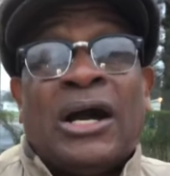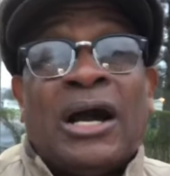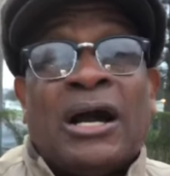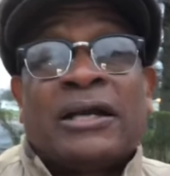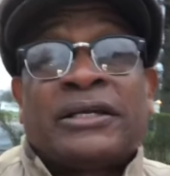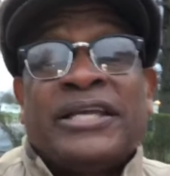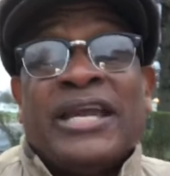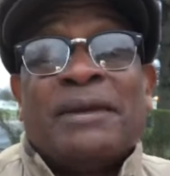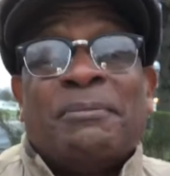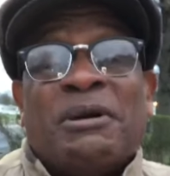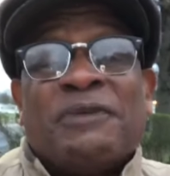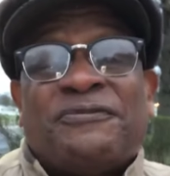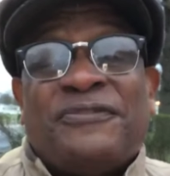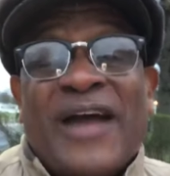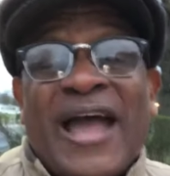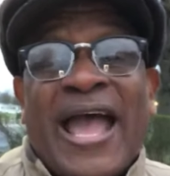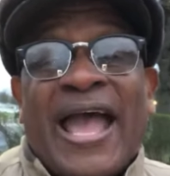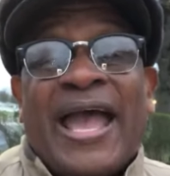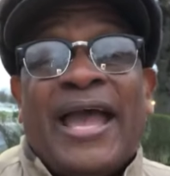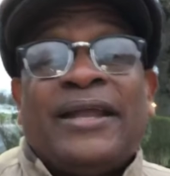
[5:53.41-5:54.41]
give him a
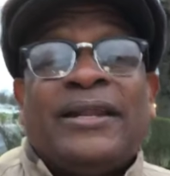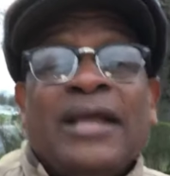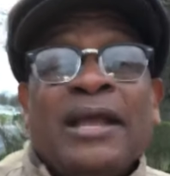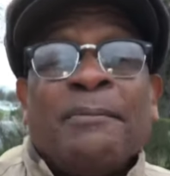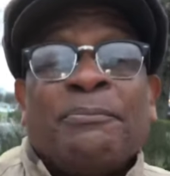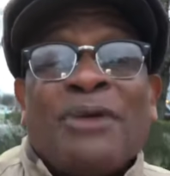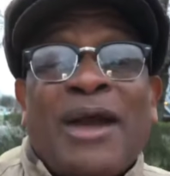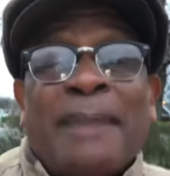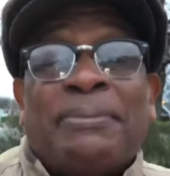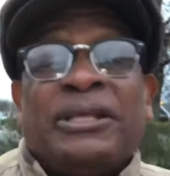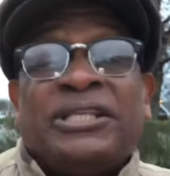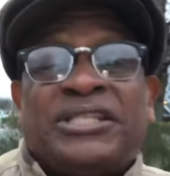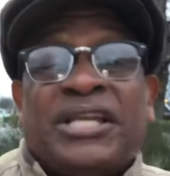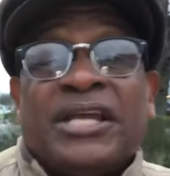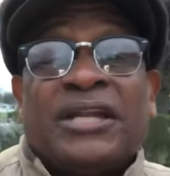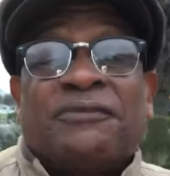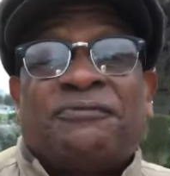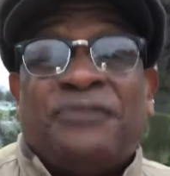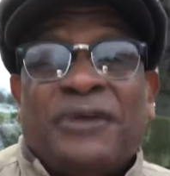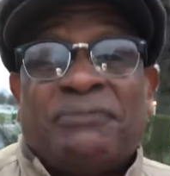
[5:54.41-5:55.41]
fine, probably
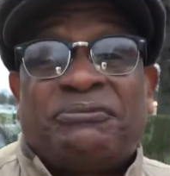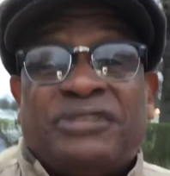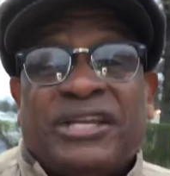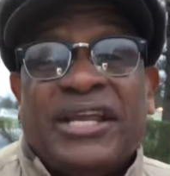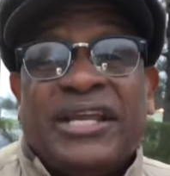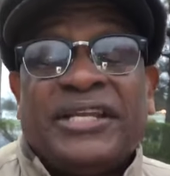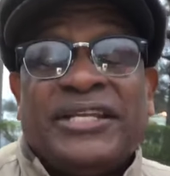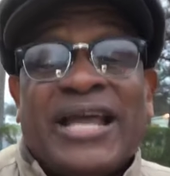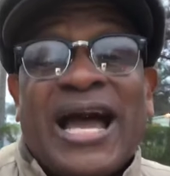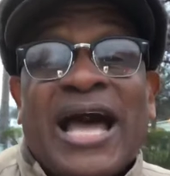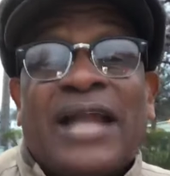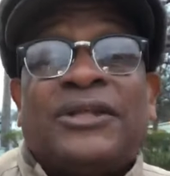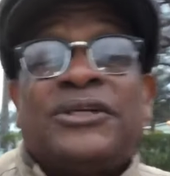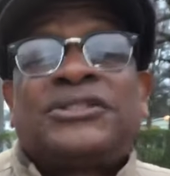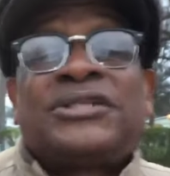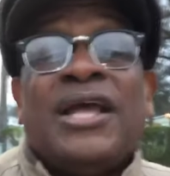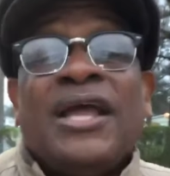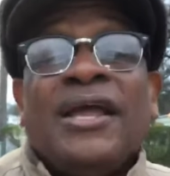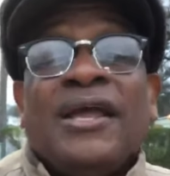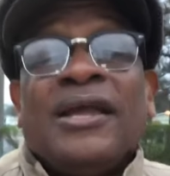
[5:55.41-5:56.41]
$10 or
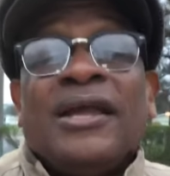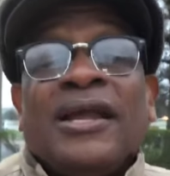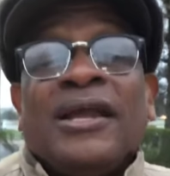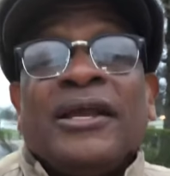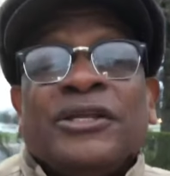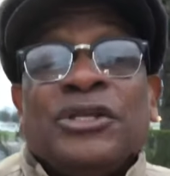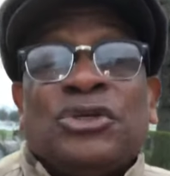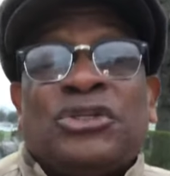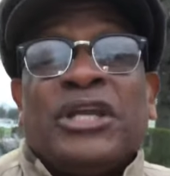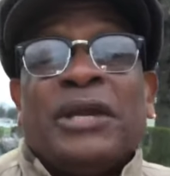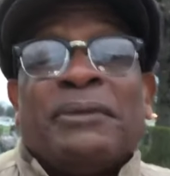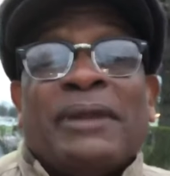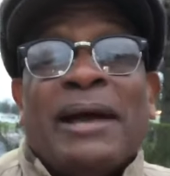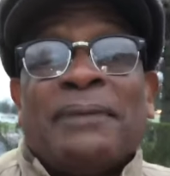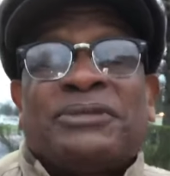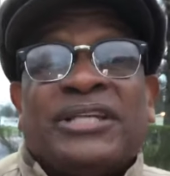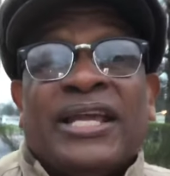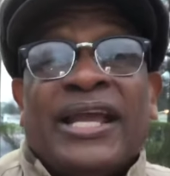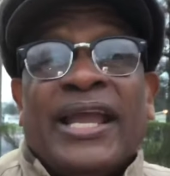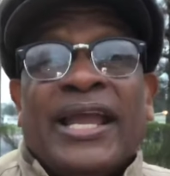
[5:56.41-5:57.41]
$15. You see what I'm
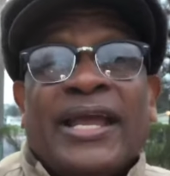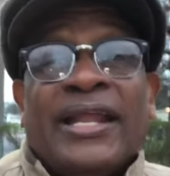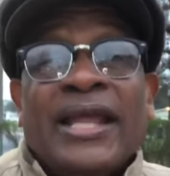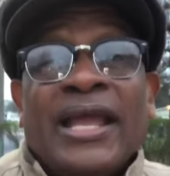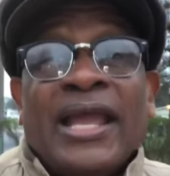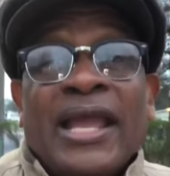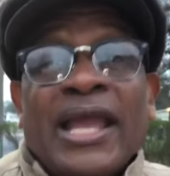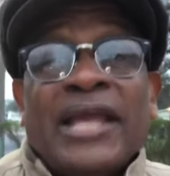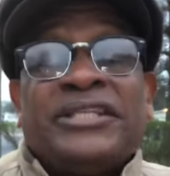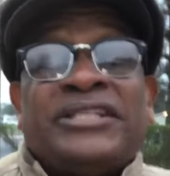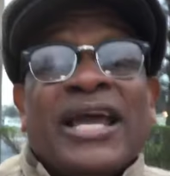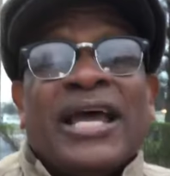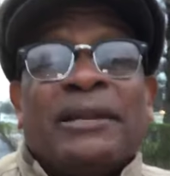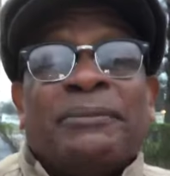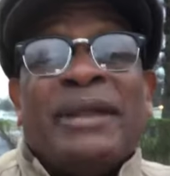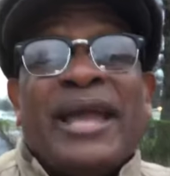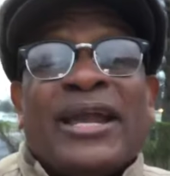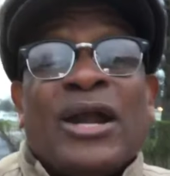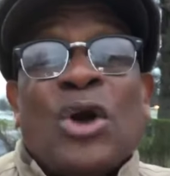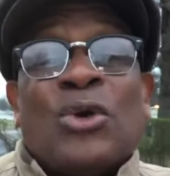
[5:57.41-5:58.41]
saying? And tell him
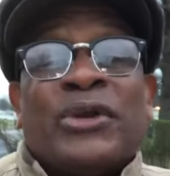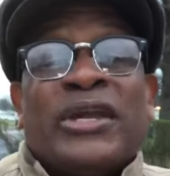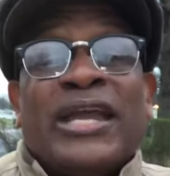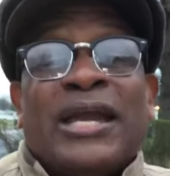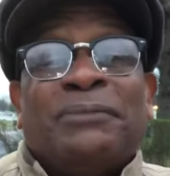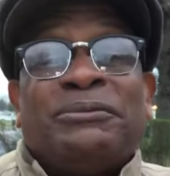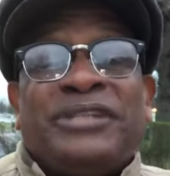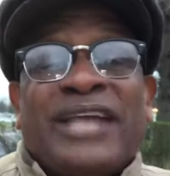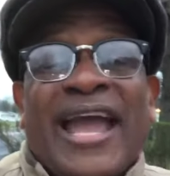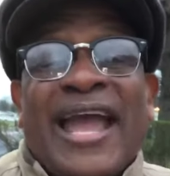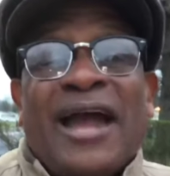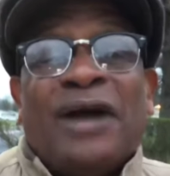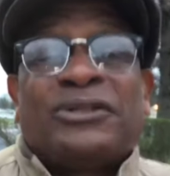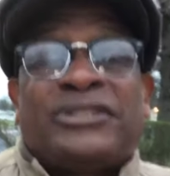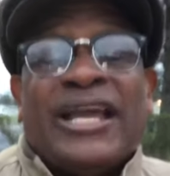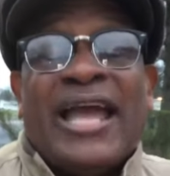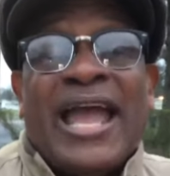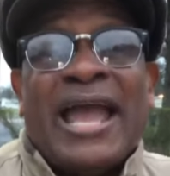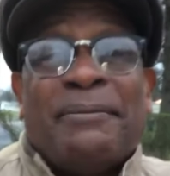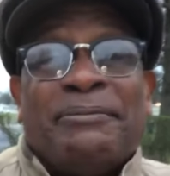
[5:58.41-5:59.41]
they're going to give him jail
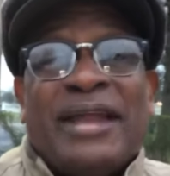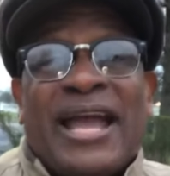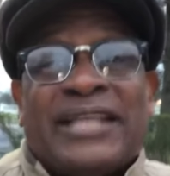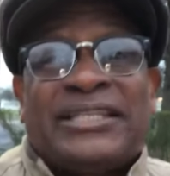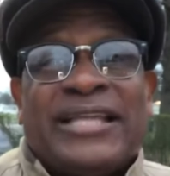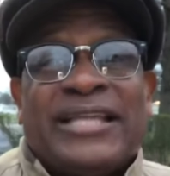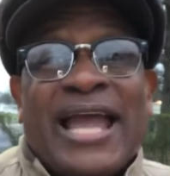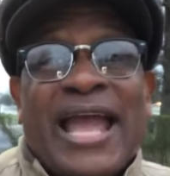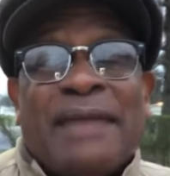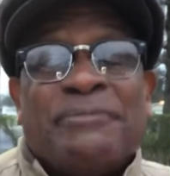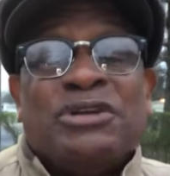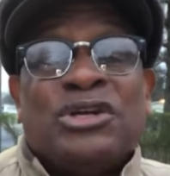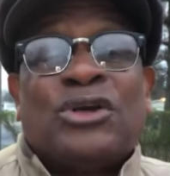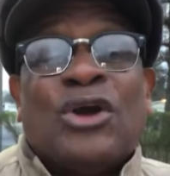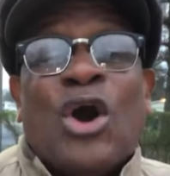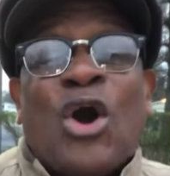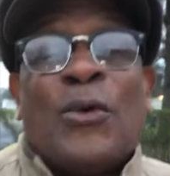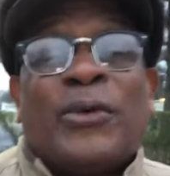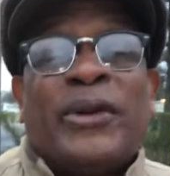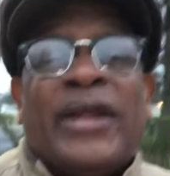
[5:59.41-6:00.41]
time next time you
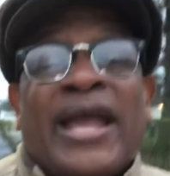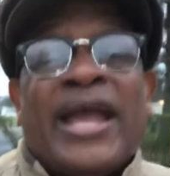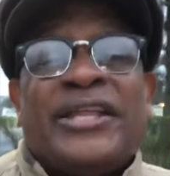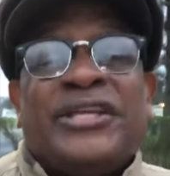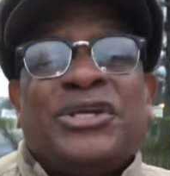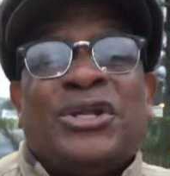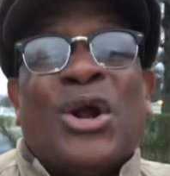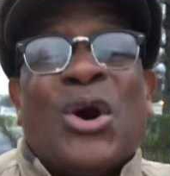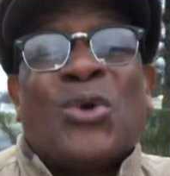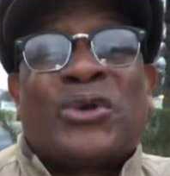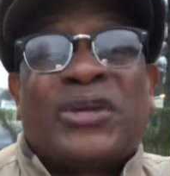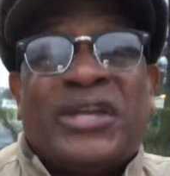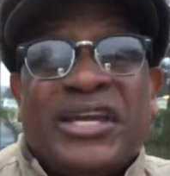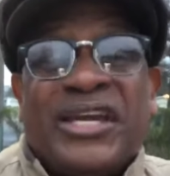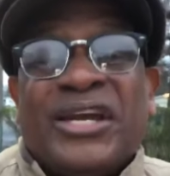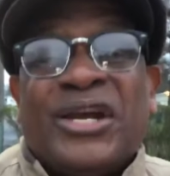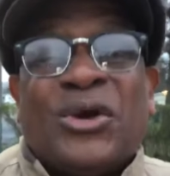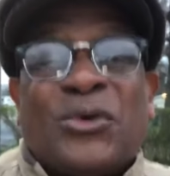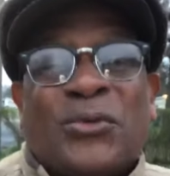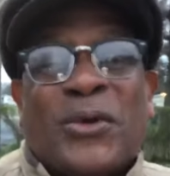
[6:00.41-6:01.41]
go over there and you don't
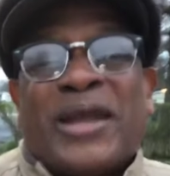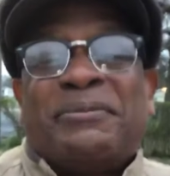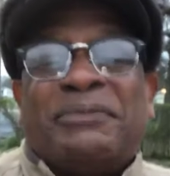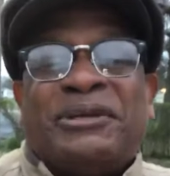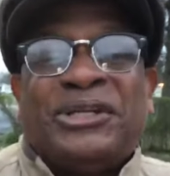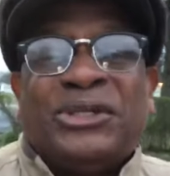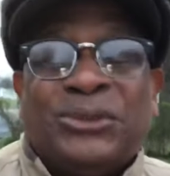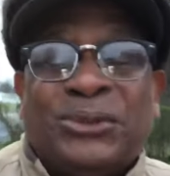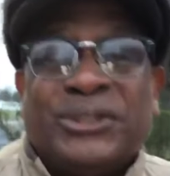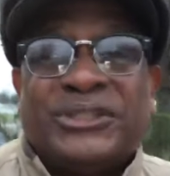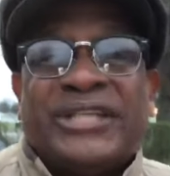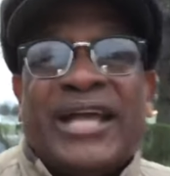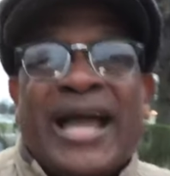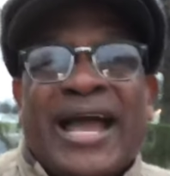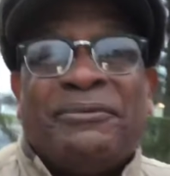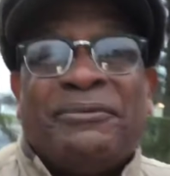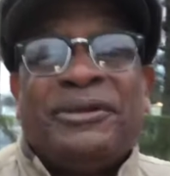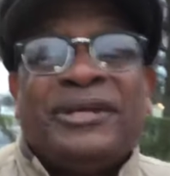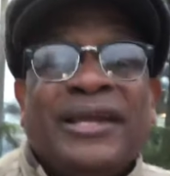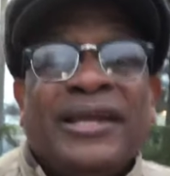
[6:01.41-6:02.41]
kill Raymond Lewis
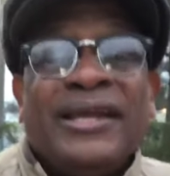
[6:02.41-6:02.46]
Ivy.